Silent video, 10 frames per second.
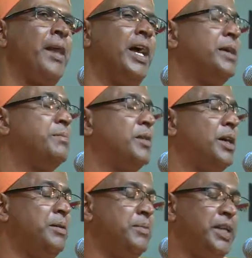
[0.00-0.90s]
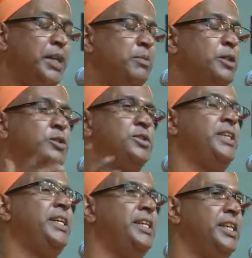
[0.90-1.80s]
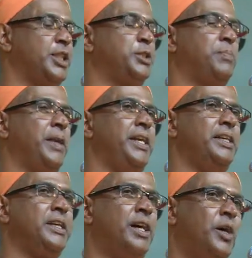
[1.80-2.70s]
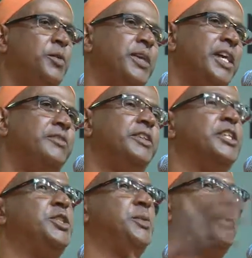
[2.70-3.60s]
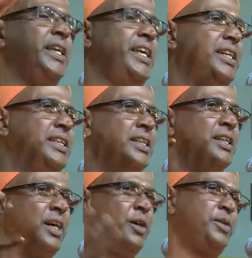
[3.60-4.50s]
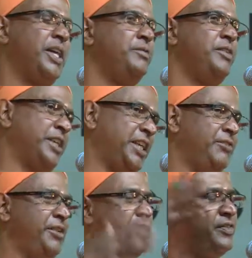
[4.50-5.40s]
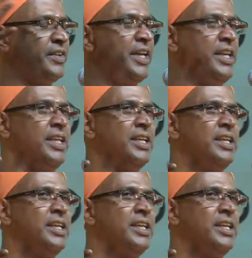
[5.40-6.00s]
I am unable to see India's plight. How can we rejuvenate? How can we revivify?